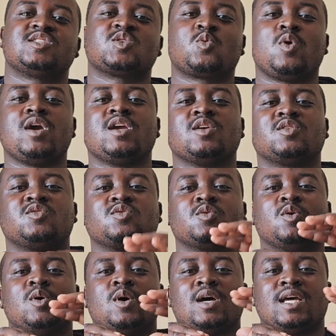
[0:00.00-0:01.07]
going
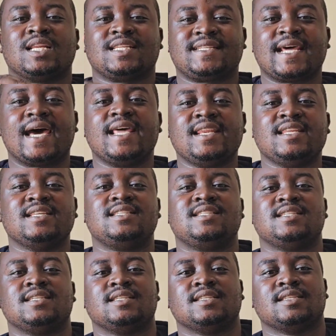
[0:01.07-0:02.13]
to turn it
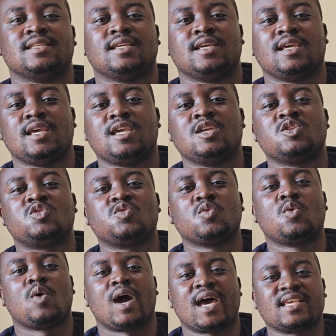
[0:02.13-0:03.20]

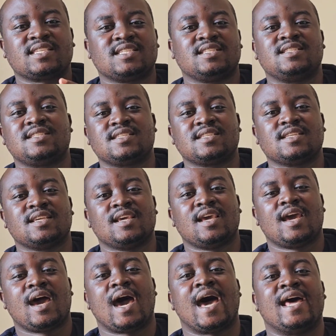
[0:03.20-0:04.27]
into acids,
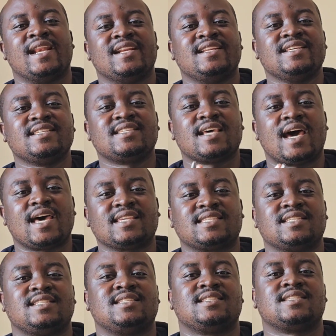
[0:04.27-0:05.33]
and these
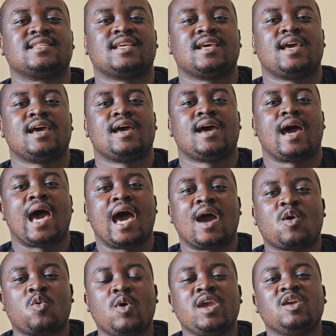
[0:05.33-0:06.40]
acids are
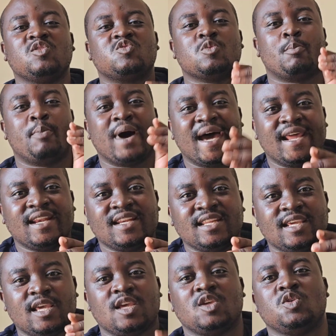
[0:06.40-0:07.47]
going to burn
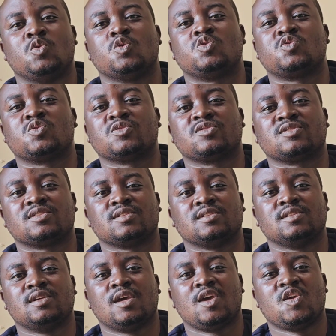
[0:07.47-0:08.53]
your tooth.
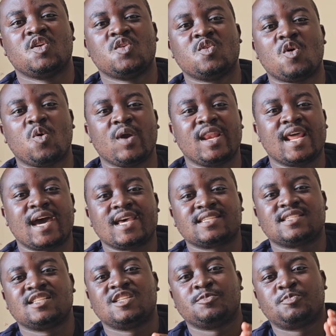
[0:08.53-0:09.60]
You know, when
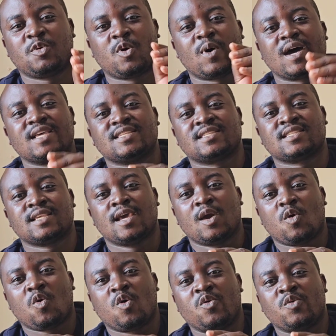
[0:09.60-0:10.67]
acid pours
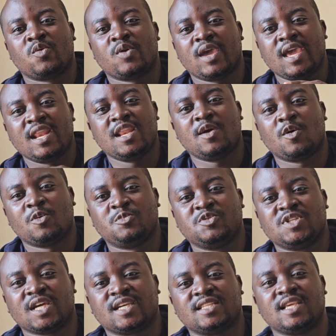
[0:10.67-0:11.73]
on any
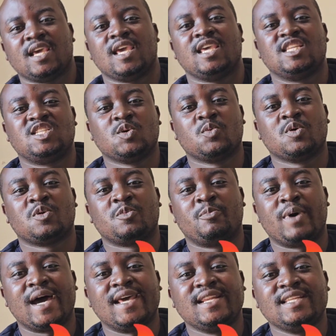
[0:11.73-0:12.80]
object, it will
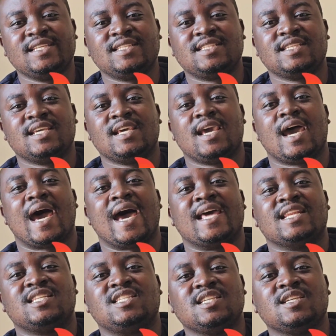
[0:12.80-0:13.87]
burn it
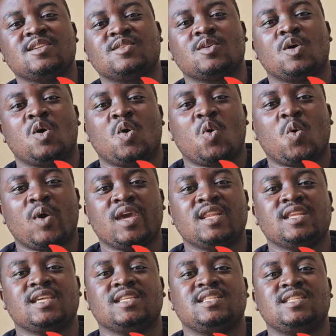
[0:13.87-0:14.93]
until when
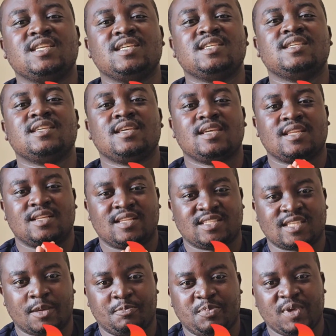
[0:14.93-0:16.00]
it
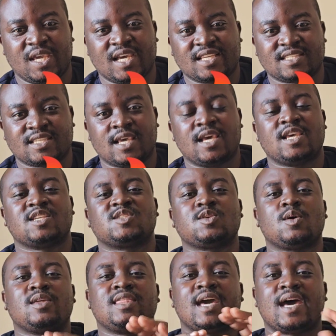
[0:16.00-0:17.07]
disappears.
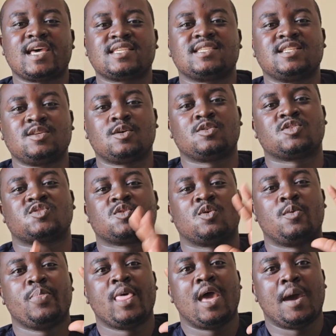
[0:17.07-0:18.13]
So the acid
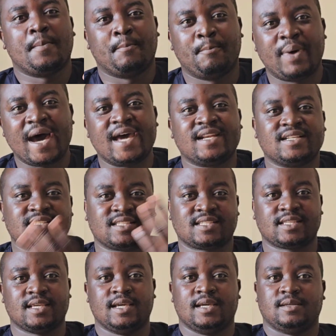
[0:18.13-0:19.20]
also burns
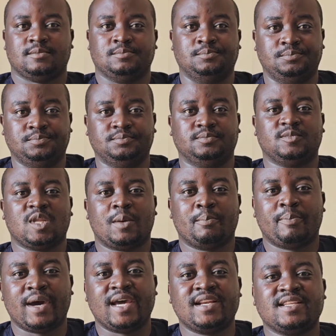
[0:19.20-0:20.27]

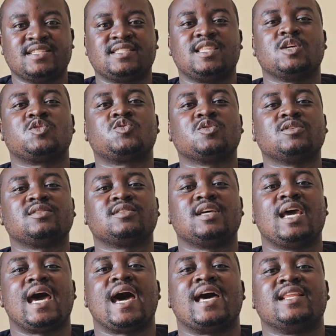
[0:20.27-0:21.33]
the tooth
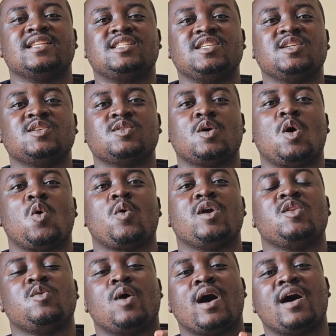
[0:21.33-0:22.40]
until when
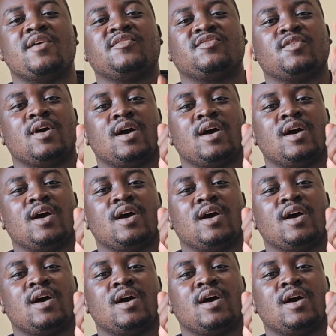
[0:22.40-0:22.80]
you have